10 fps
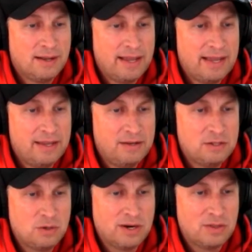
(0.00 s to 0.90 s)
And
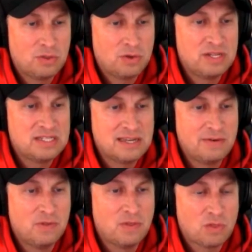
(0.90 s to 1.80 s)
you are at
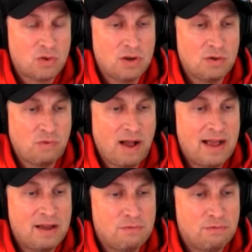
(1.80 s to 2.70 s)
37,
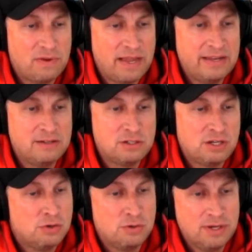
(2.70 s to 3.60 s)
35, and
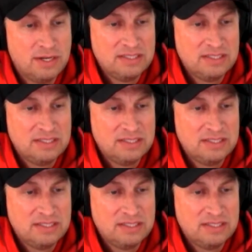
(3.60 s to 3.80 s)
2.